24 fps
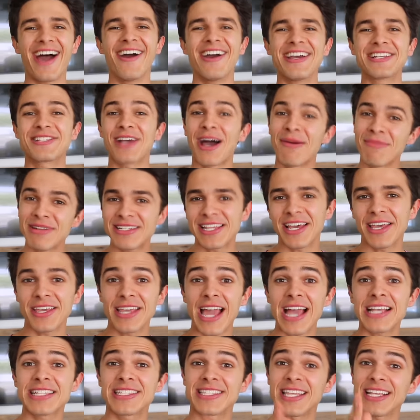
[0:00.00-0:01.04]
Alright, so I'm gonna tell you
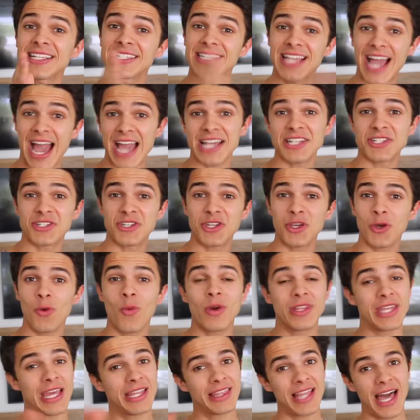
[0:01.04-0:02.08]
guys things guys do
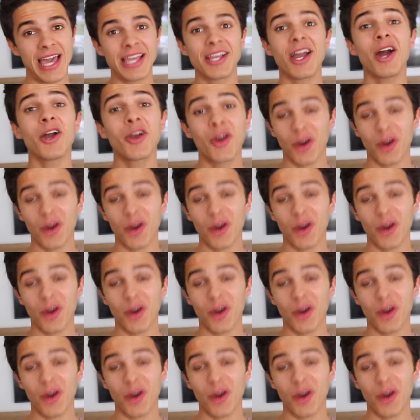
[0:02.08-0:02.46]
when they like a